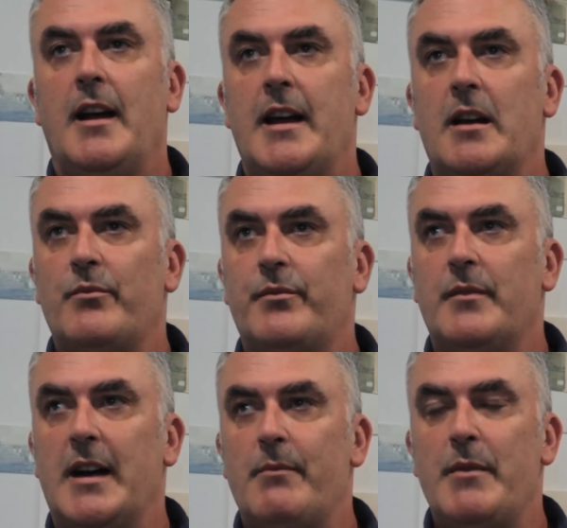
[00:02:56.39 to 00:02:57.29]
And I'm
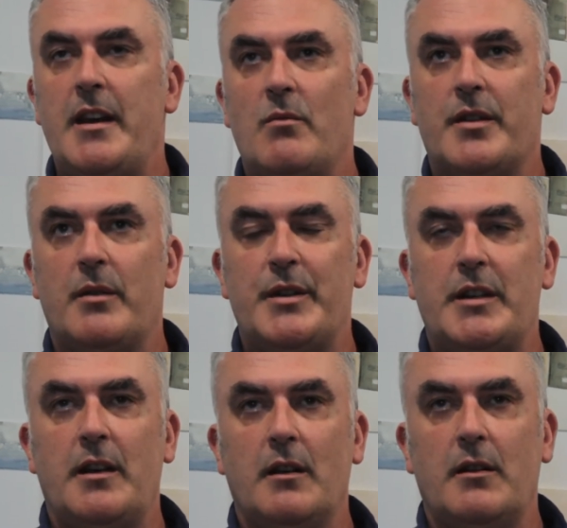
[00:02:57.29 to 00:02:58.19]
meeting with a
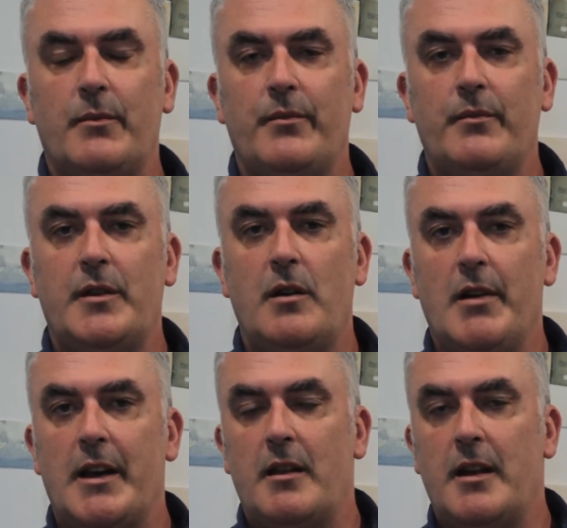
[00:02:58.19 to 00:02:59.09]
particular
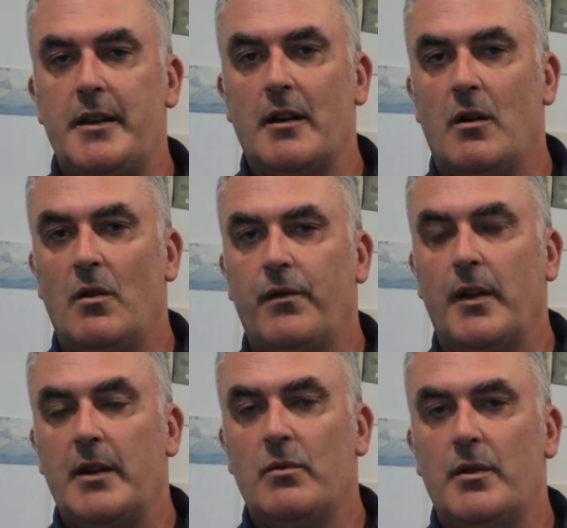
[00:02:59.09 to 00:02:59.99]
curator there, Nicole
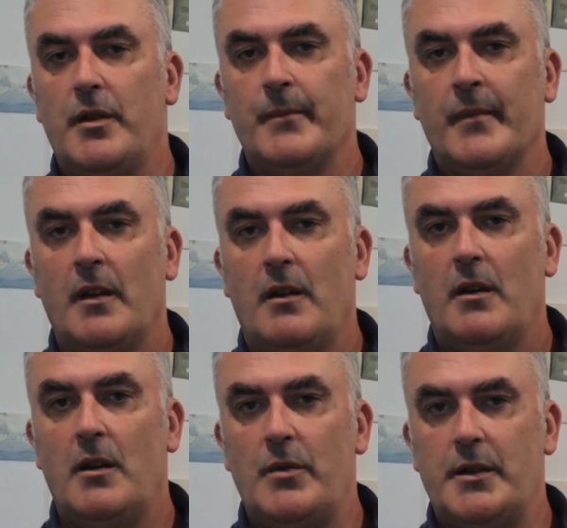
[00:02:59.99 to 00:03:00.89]
Fleetwood,
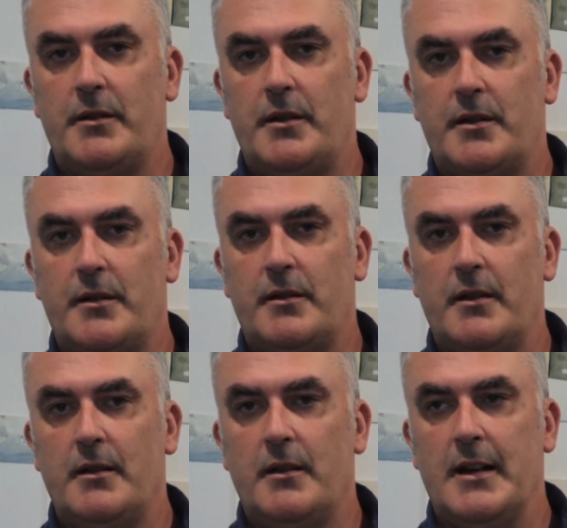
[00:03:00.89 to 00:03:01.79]
who has just
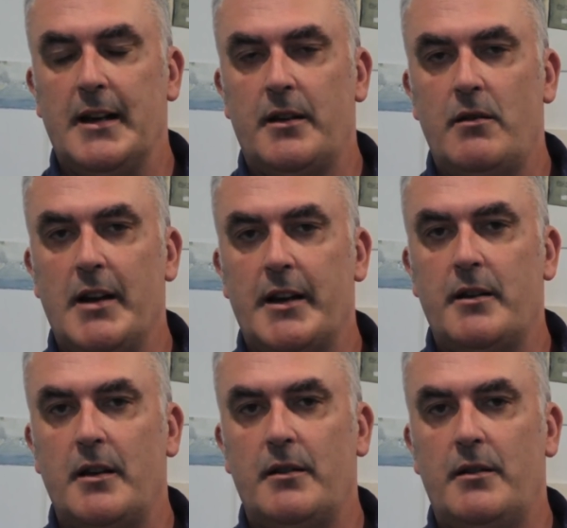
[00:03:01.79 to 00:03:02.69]

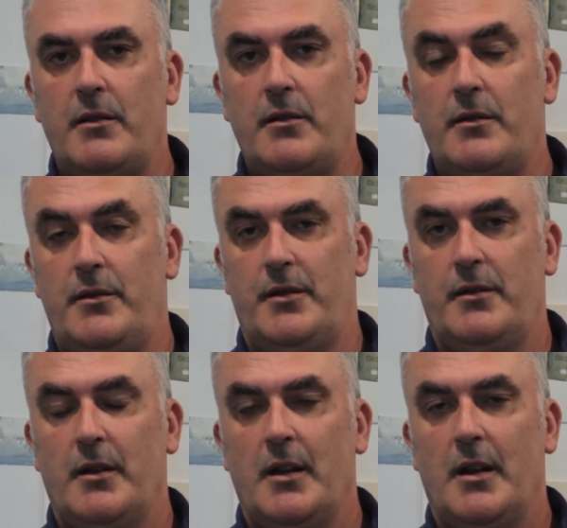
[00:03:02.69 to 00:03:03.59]
curated a huge